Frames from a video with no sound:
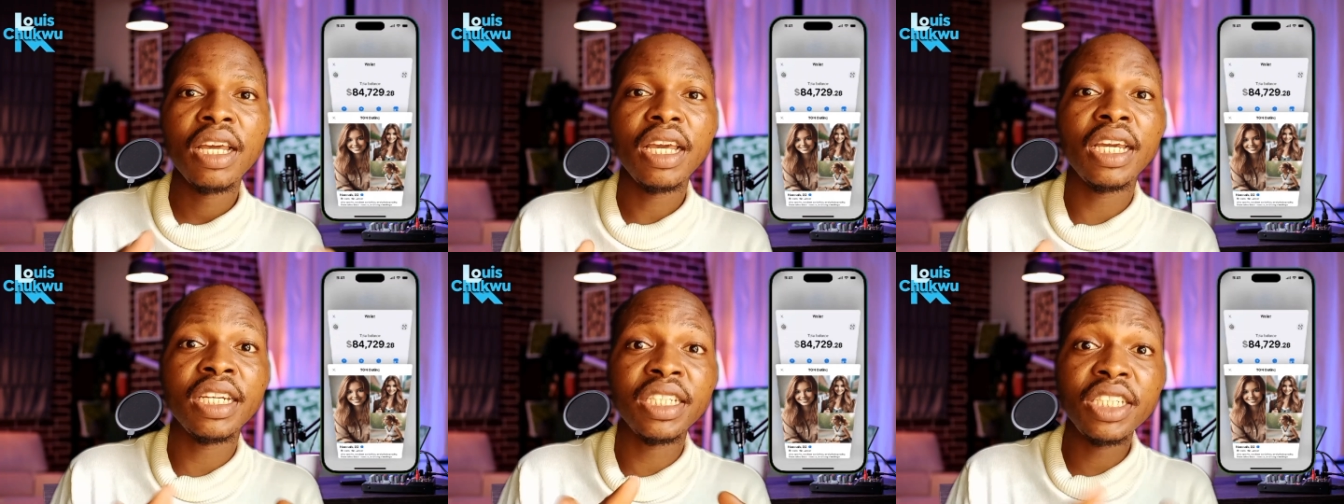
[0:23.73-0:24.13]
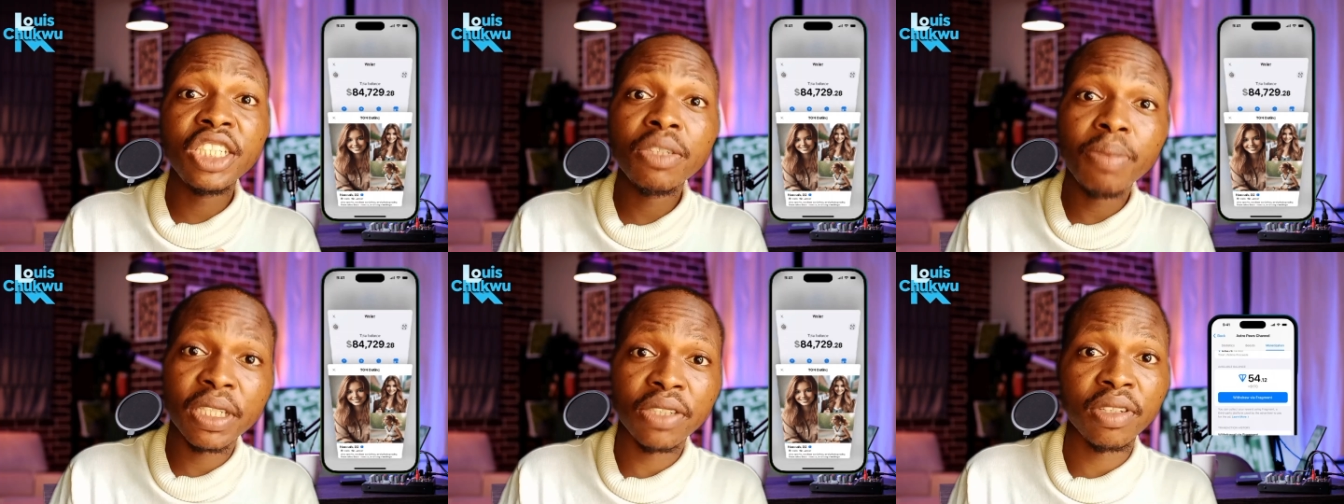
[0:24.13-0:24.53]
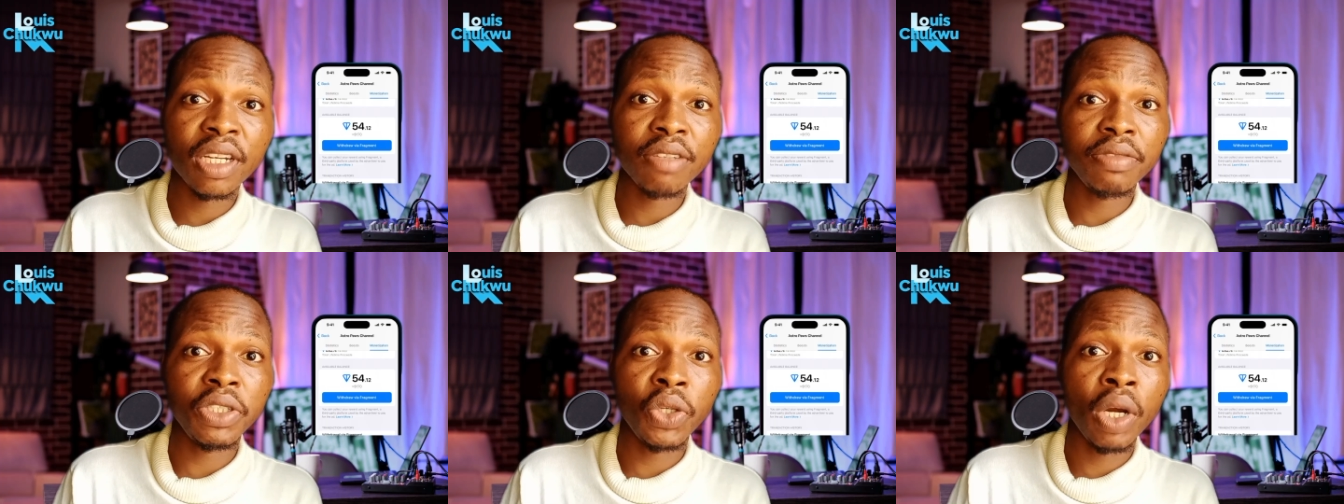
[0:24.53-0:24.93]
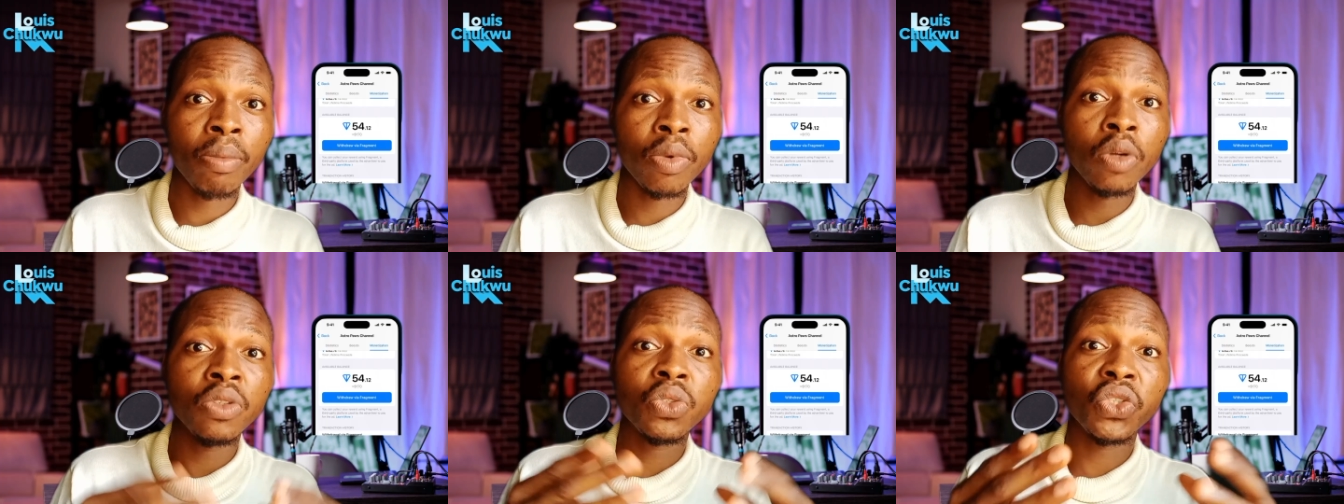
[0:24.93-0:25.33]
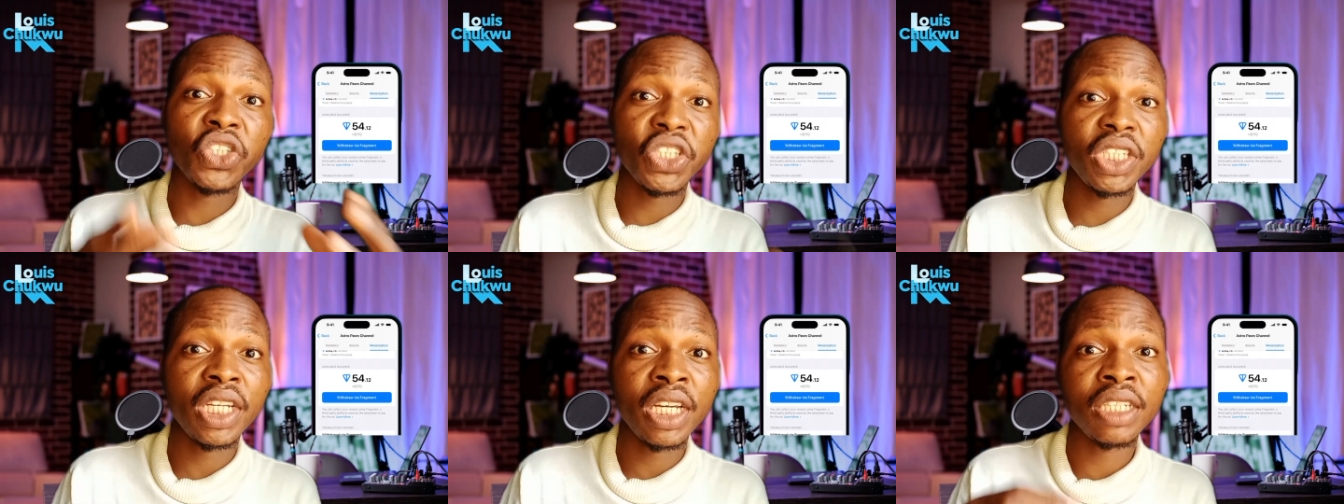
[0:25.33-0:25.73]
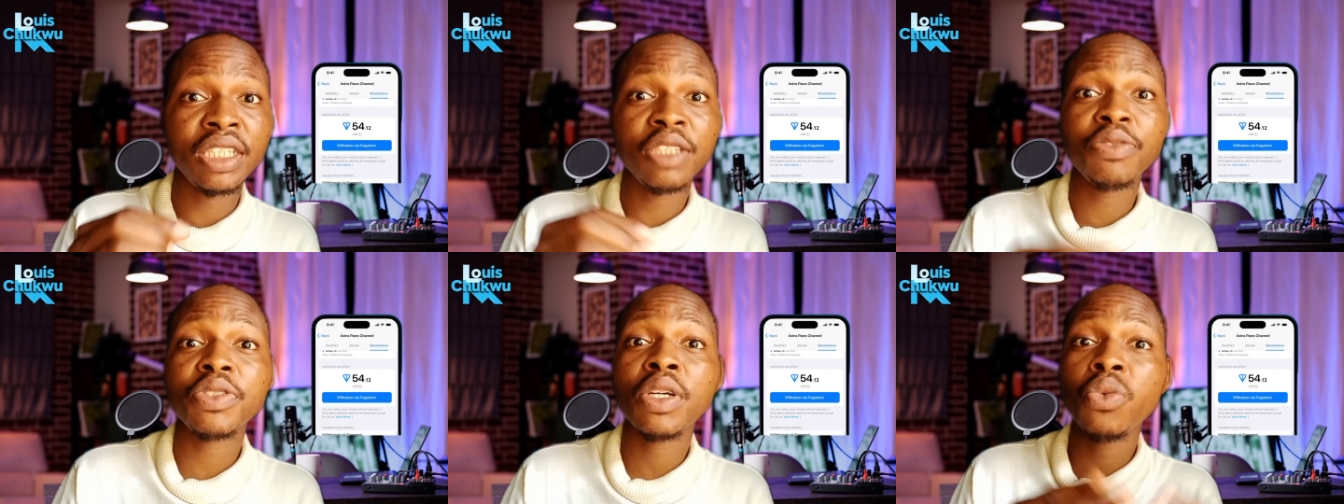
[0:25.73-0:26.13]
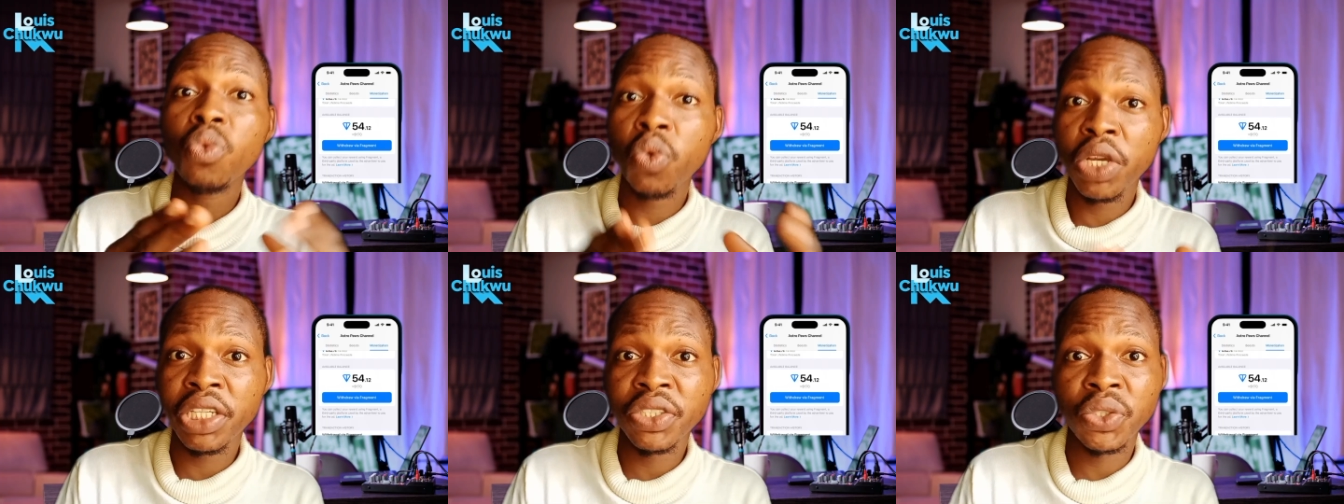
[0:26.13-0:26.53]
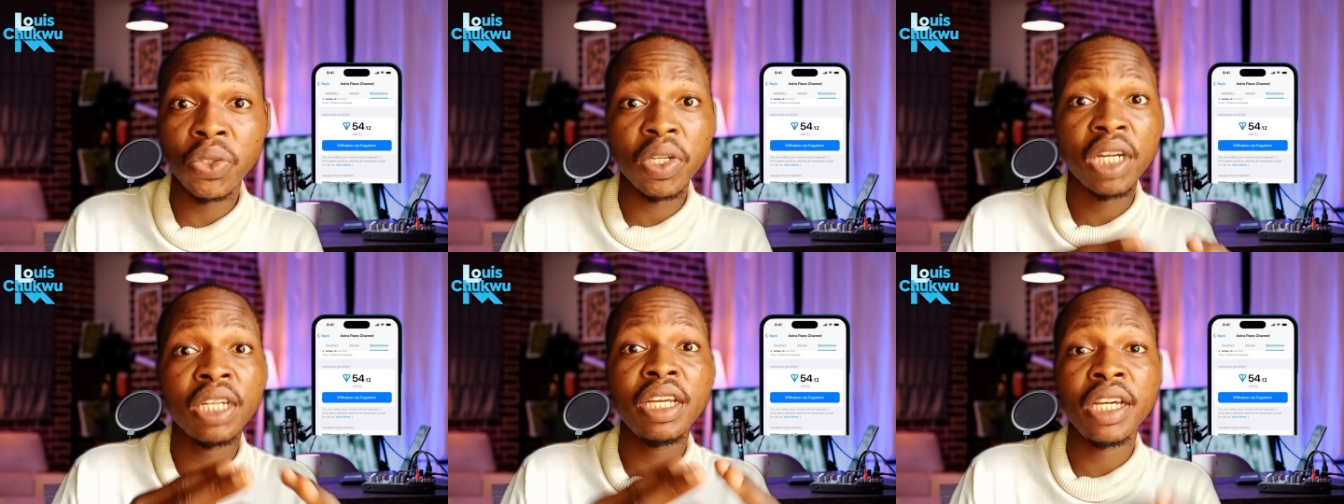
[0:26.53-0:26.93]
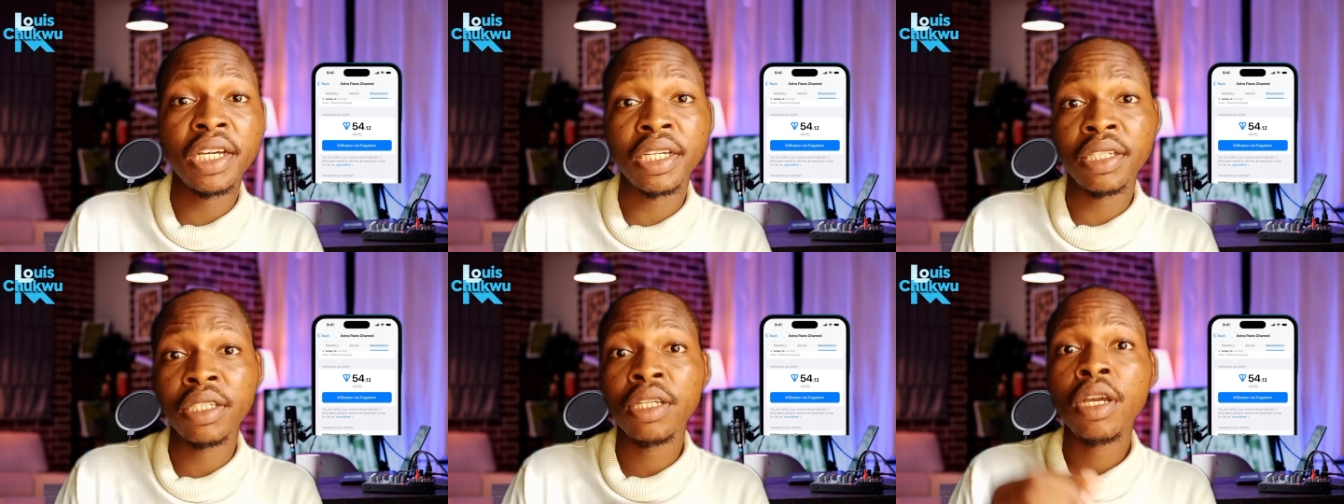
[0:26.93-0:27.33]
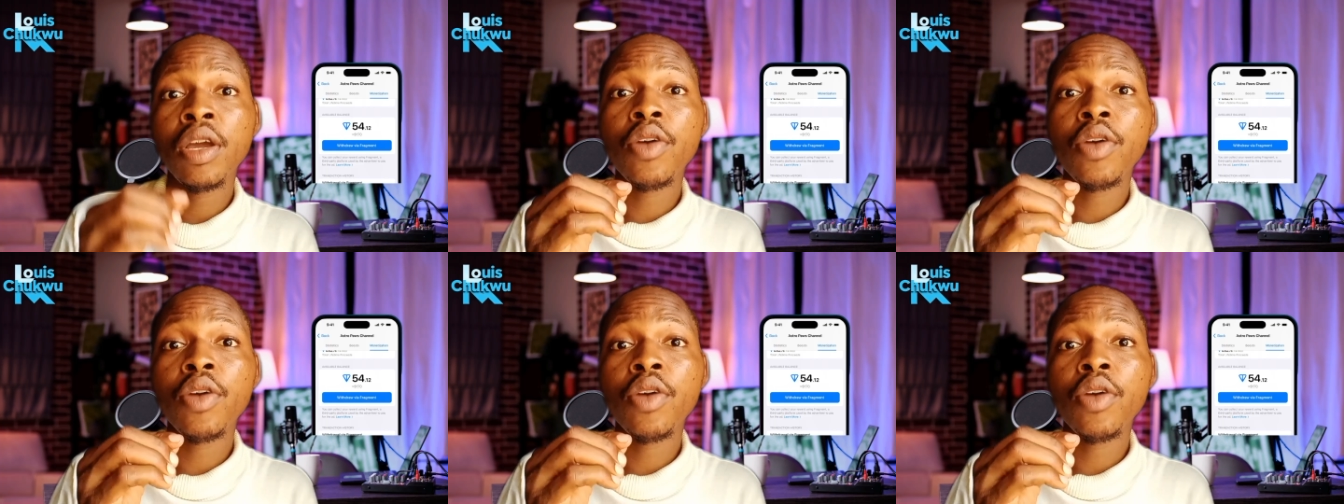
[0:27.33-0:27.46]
and in this particular video I'm going to share different ways you can earn